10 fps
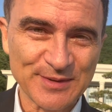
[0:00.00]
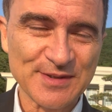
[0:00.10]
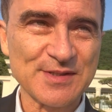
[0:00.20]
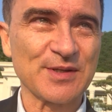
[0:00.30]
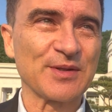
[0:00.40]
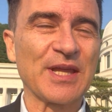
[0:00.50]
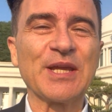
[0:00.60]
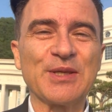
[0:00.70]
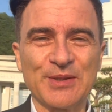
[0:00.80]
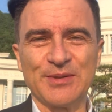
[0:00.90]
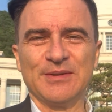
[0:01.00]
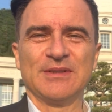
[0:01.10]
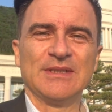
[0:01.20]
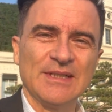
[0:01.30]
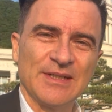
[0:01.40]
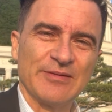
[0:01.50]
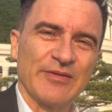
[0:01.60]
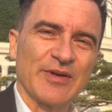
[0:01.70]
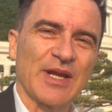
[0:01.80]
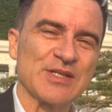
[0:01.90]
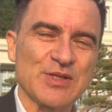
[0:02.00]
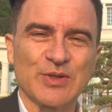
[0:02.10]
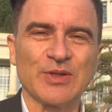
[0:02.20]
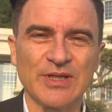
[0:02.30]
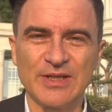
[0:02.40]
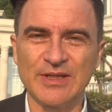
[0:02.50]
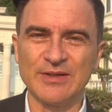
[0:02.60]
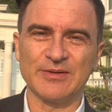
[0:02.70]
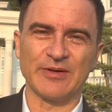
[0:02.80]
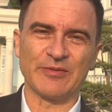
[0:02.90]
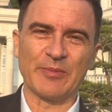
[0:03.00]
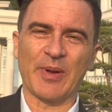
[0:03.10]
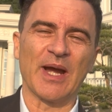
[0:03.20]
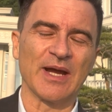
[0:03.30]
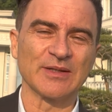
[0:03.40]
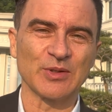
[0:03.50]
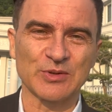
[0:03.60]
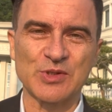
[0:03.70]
So thank you, Reverend Kajikudi, Reverend Pan, Dr.